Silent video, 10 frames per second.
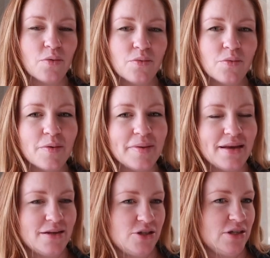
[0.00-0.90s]
woman,
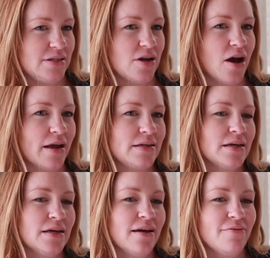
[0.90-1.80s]
and she's not
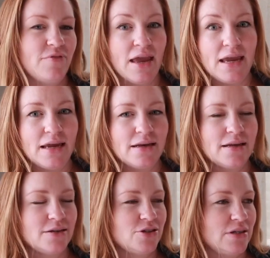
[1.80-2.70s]
vain,
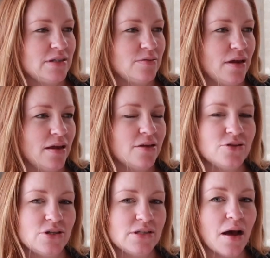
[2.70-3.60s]
and she's
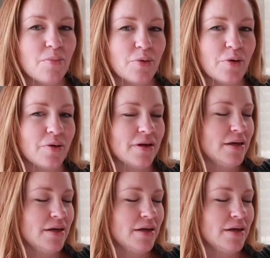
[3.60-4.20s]
humble,